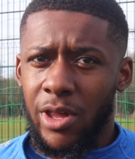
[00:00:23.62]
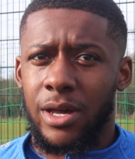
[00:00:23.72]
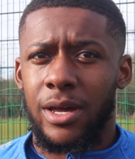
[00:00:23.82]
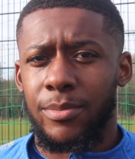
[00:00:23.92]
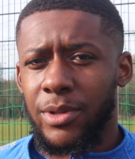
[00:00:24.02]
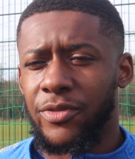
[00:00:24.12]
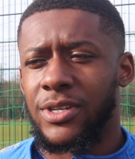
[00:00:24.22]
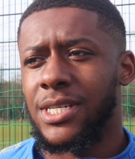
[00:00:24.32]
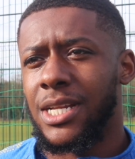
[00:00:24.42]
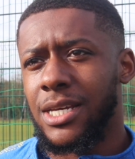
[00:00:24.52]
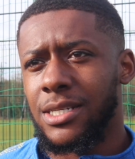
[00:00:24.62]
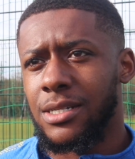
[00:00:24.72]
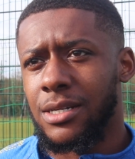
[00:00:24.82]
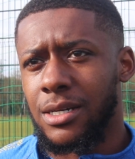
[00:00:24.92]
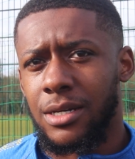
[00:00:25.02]
The
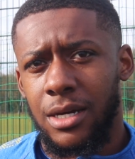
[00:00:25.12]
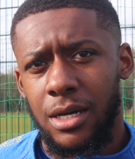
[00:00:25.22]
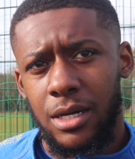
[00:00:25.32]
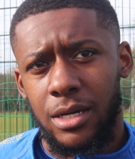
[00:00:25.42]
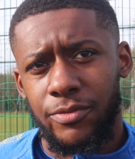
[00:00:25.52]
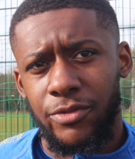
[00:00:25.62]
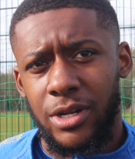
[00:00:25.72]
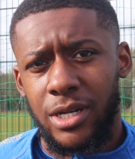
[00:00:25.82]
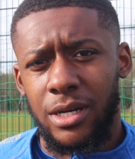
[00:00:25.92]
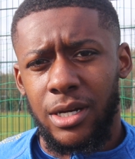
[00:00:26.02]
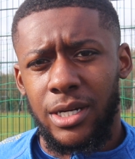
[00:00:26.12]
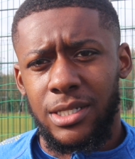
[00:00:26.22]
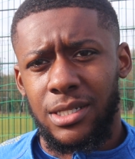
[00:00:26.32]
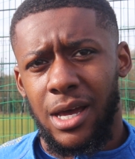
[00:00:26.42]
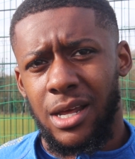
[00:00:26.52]
facilities are really
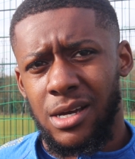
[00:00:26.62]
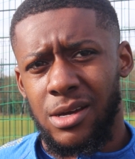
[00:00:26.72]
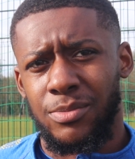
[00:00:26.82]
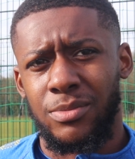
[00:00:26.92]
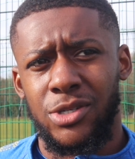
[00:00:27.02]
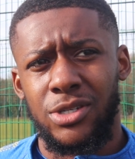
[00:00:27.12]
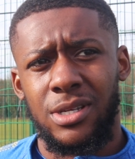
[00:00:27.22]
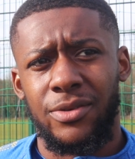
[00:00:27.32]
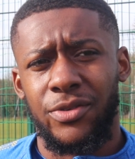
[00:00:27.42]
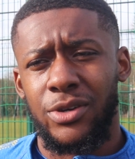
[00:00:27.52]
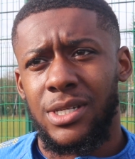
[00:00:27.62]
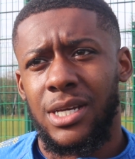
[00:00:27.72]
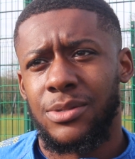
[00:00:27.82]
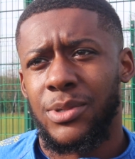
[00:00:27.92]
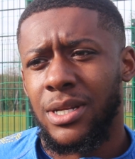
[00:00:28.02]
nice, and just the
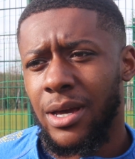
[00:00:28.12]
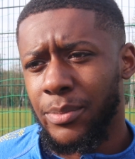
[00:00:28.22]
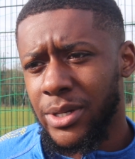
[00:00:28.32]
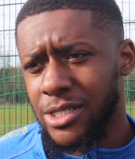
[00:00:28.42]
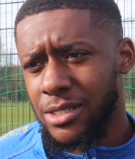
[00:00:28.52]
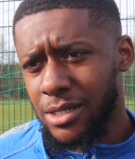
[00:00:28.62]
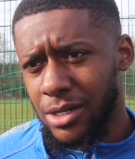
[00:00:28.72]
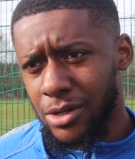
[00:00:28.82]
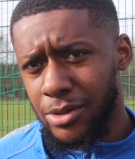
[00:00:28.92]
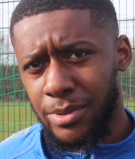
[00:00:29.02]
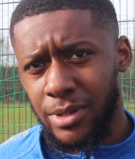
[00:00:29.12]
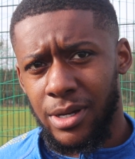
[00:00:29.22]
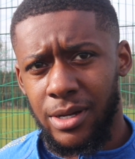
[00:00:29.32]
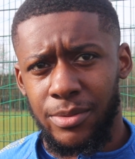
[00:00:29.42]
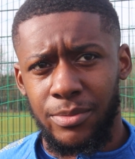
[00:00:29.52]
enthusiasm and the ambition of the club.
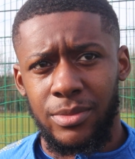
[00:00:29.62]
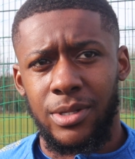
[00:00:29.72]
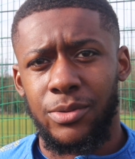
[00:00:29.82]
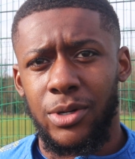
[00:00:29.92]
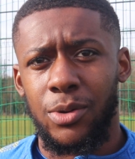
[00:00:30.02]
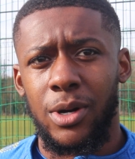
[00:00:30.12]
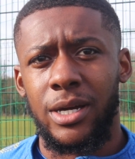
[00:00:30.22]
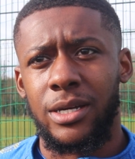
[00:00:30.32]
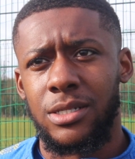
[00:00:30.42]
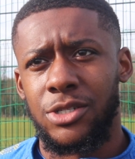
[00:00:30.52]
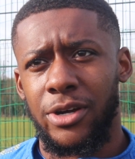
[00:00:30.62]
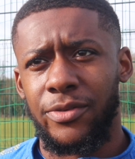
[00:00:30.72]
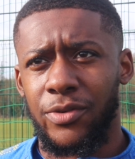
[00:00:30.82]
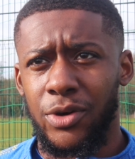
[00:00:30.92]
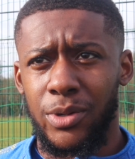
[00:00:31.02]
They were quite
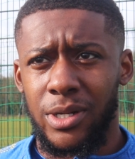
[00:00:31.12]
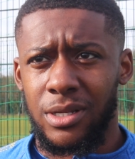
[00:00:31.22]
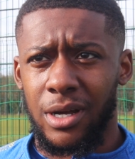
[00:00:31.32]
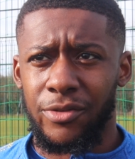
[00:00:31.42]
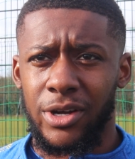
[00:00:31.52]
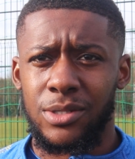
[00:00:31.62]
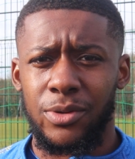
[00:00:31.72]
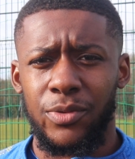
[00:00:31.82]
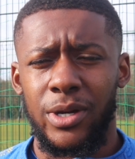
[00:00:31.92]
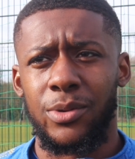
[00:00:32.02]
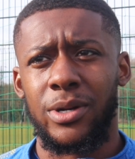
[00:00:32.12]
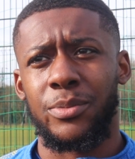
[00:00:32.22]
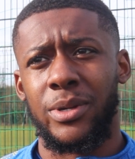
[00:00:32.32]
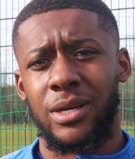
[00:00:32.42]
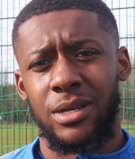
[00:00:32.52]
straightforward and direct with where they want
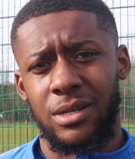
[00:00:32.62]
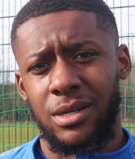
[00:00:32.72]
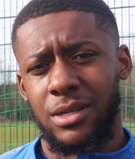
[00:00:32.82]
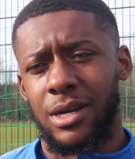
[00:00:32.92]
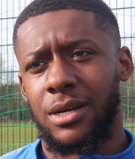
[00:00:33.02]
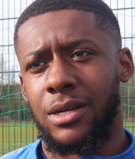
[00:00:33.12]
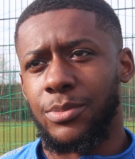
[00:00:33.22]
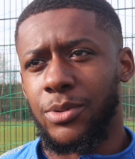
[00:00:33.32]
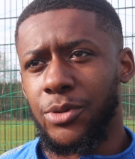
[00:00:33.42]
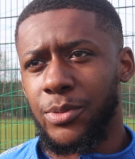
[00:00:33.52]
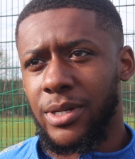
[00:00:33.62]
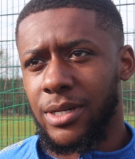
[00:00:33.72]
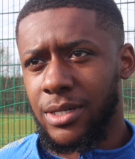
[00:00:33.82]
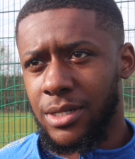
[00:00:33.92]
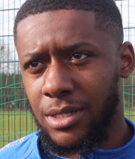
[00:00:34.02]
to be, and that kind of pulled me
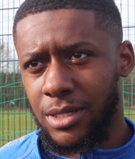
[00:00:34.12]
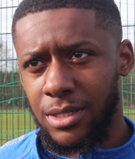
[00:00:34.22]
here.